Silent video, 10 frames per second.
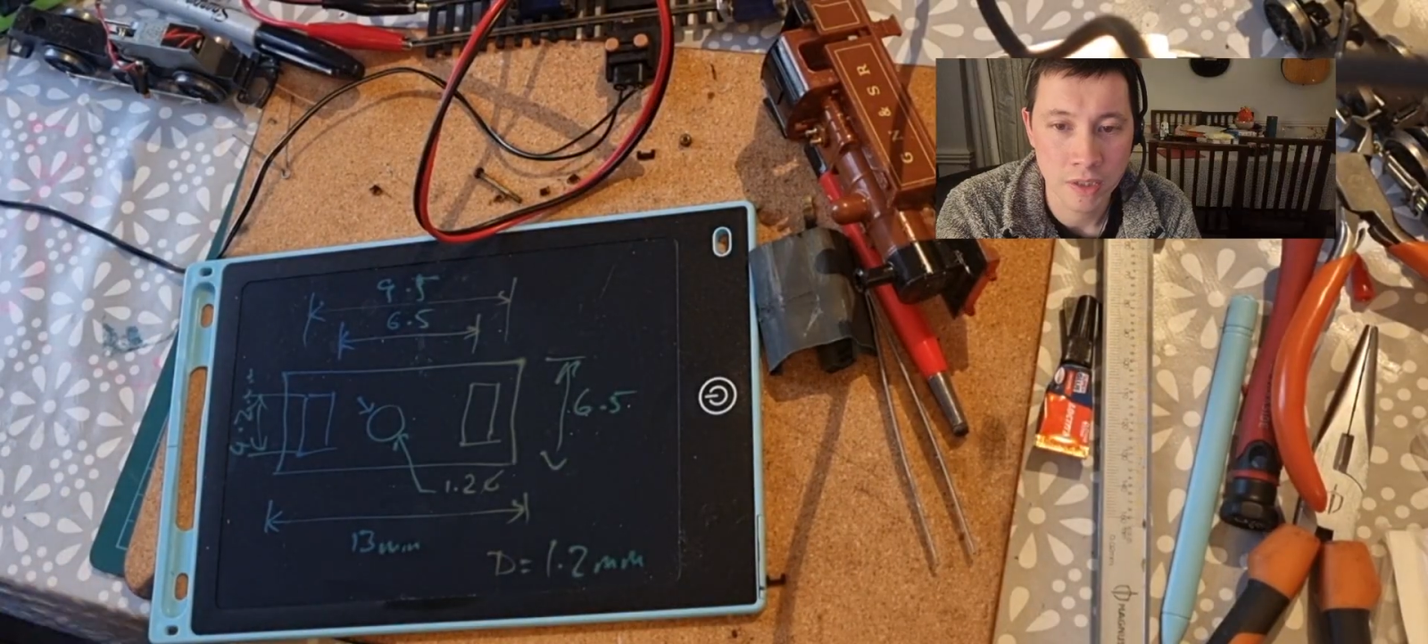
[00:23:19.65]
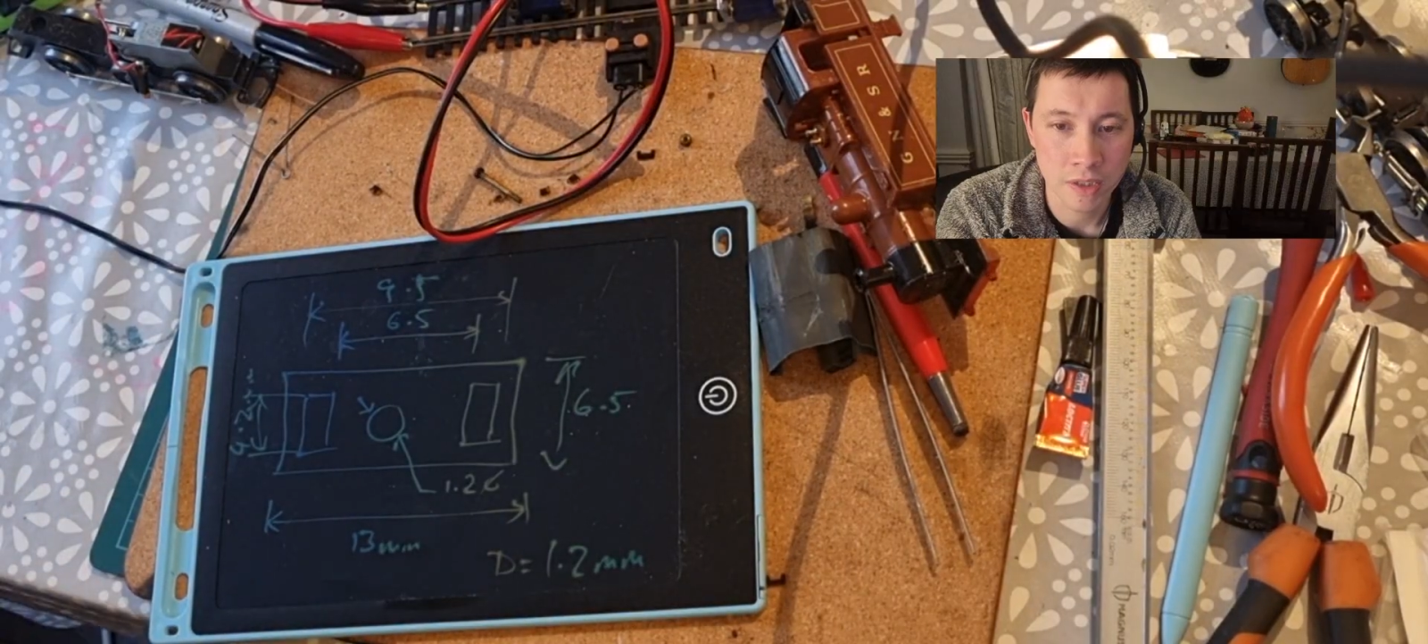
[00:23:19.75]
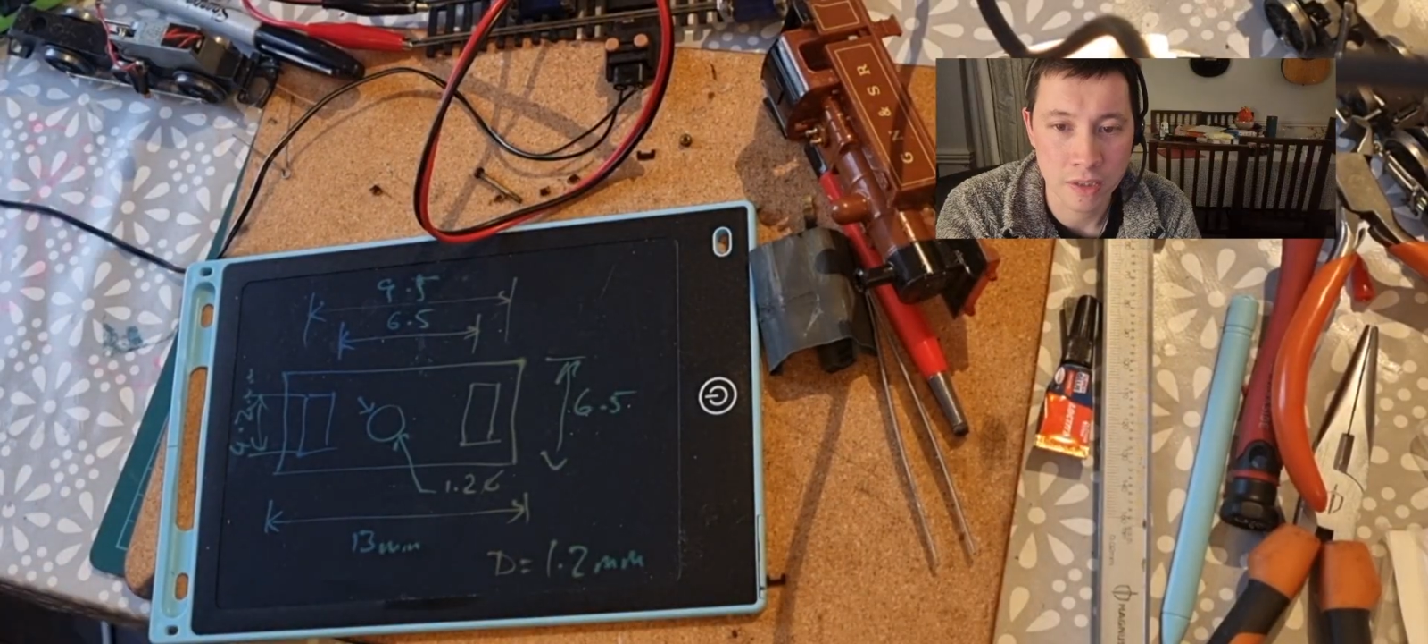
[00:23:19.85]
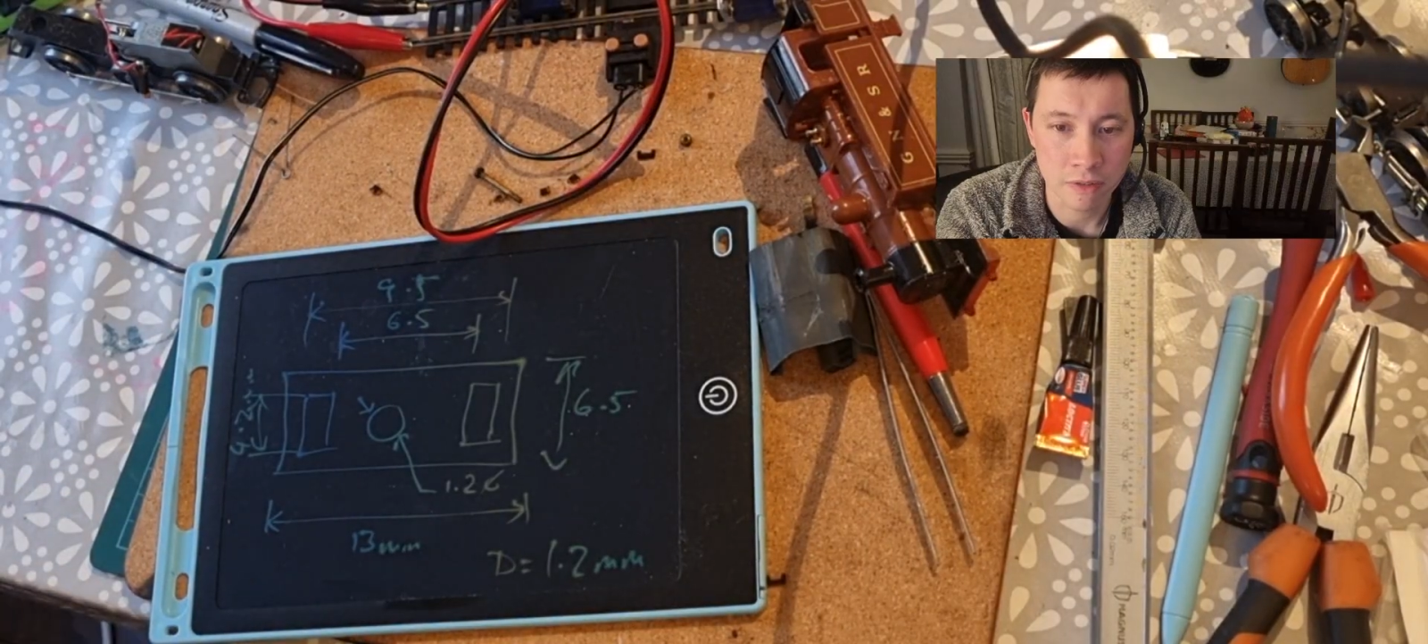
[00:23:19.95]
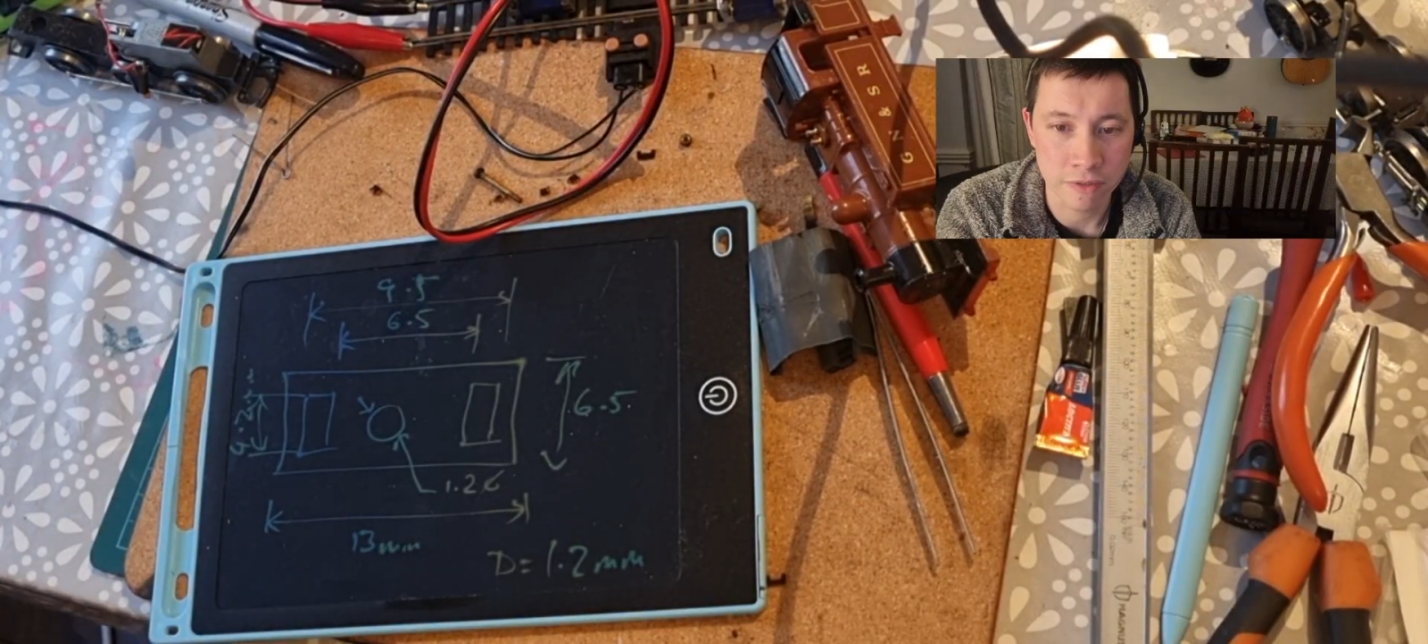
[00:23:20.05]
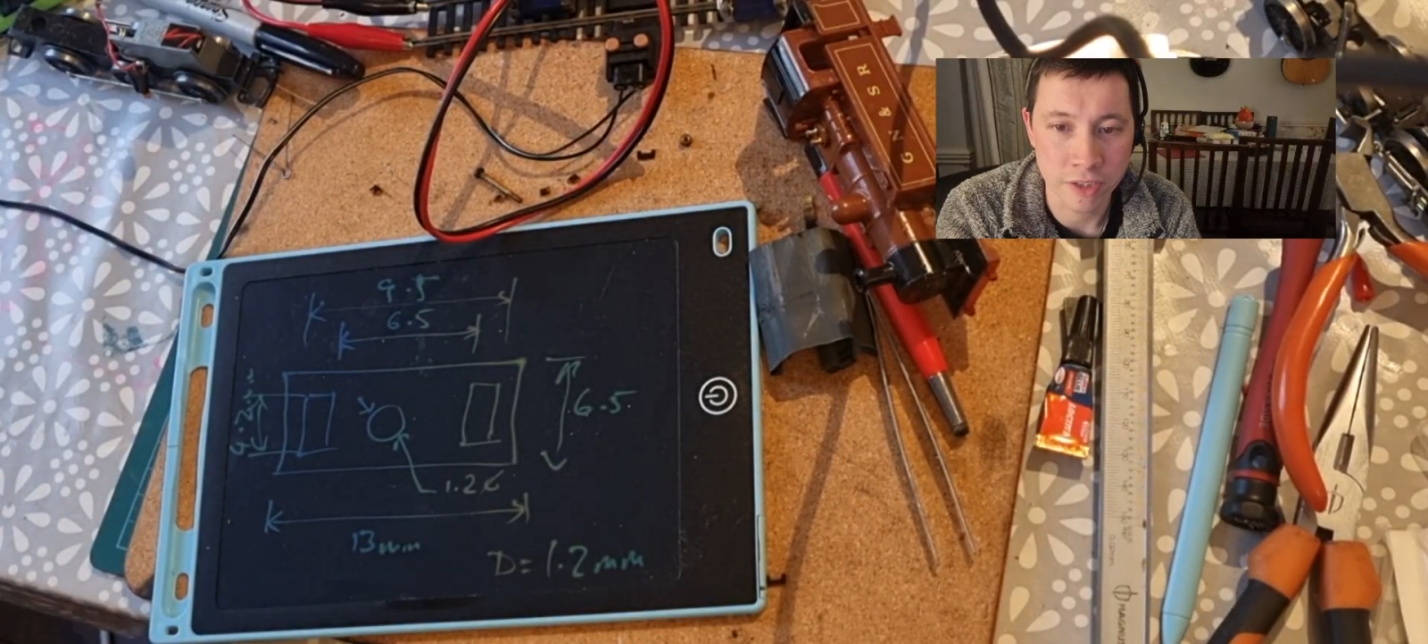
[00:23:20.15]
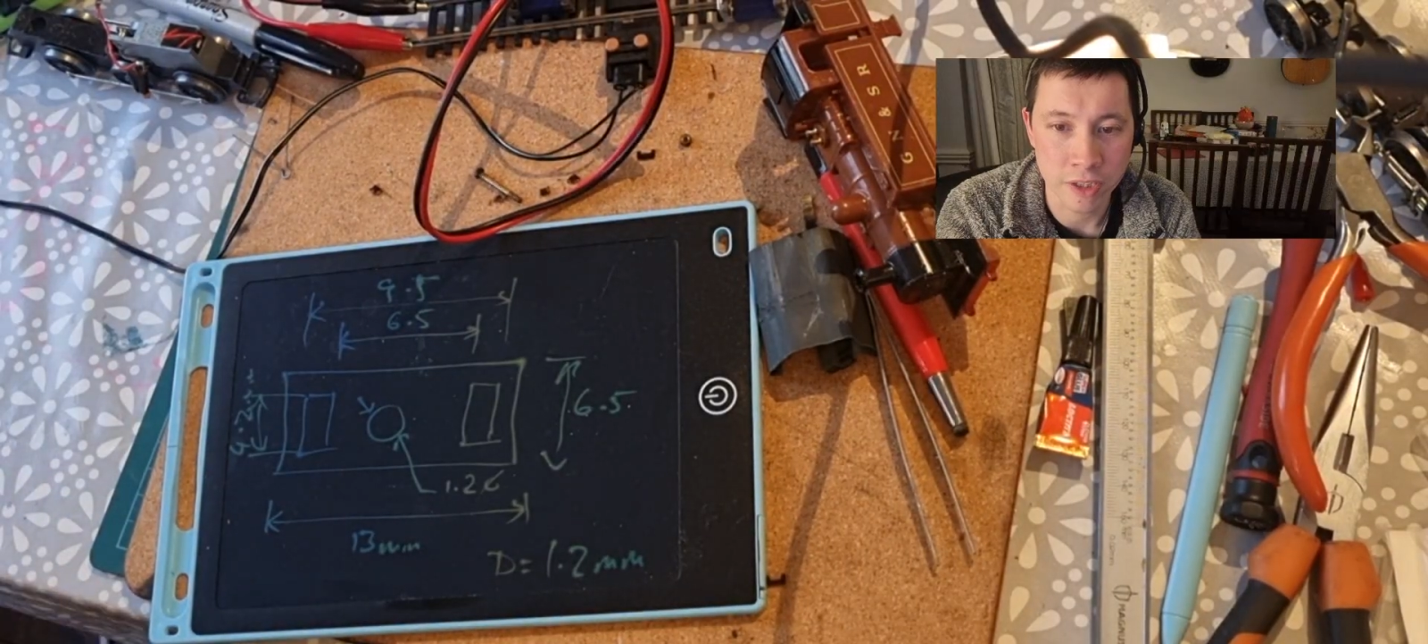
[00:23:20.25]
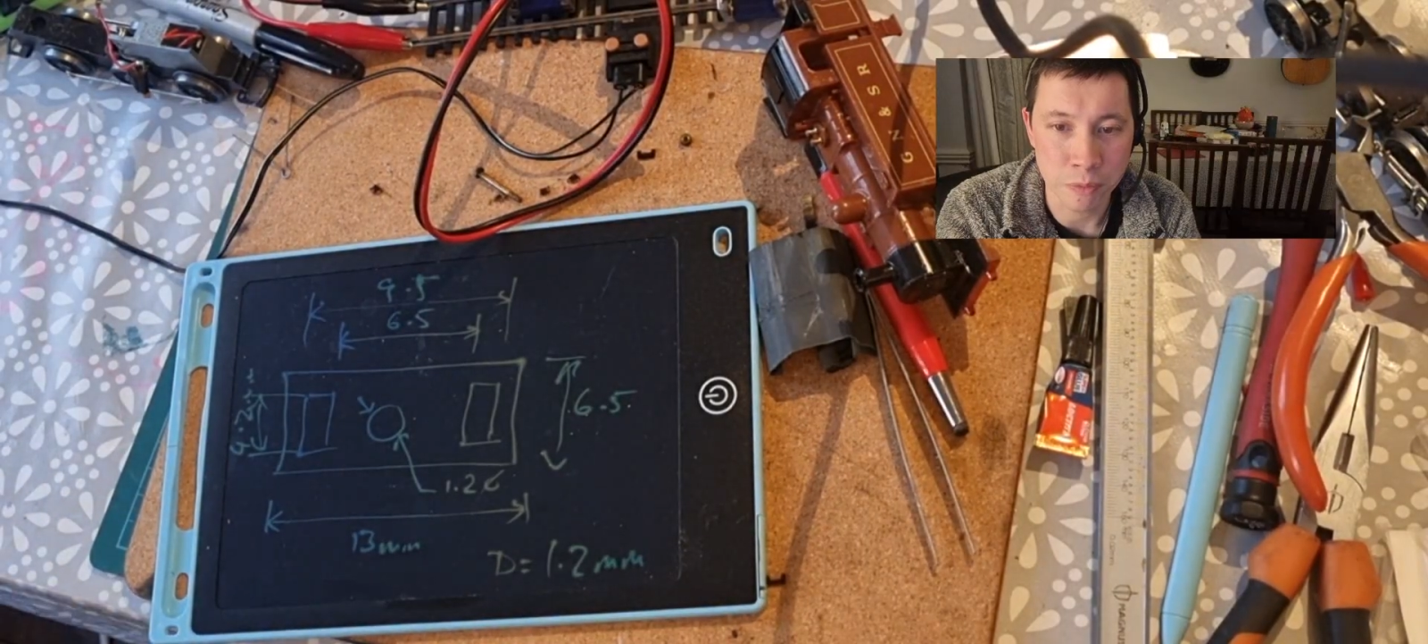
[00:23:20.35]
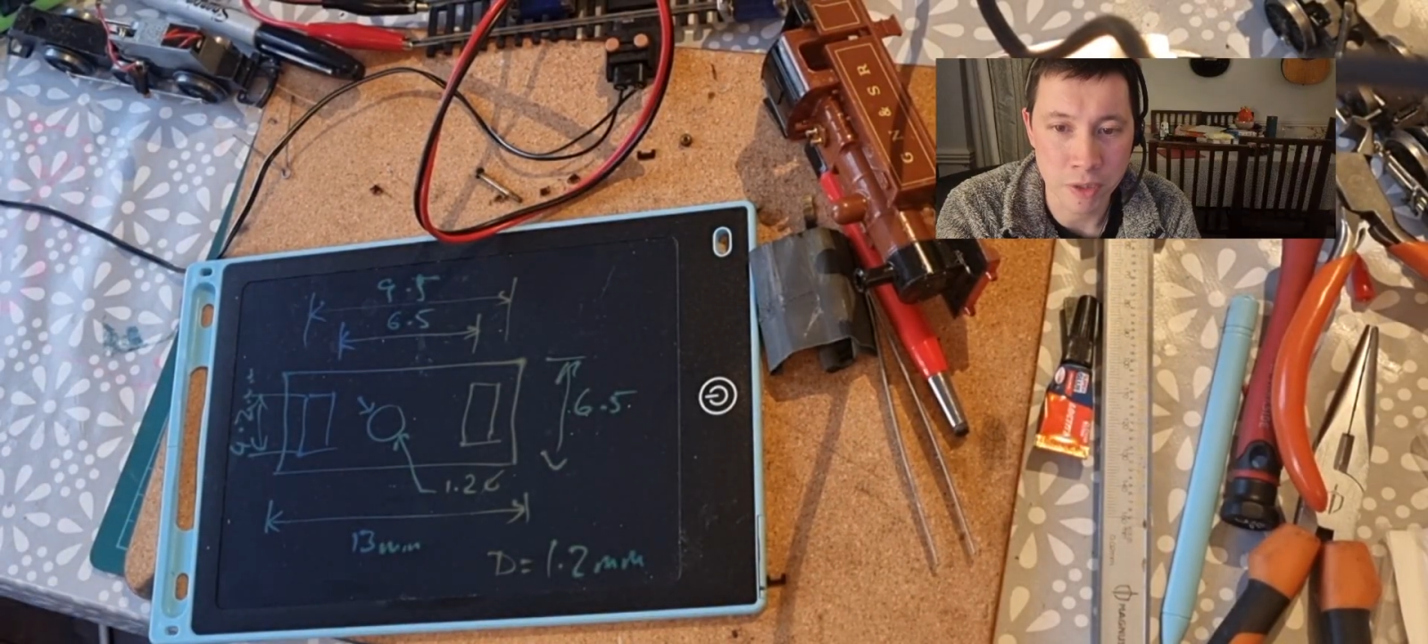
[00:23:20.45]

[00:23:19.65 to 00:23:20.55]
I had to revise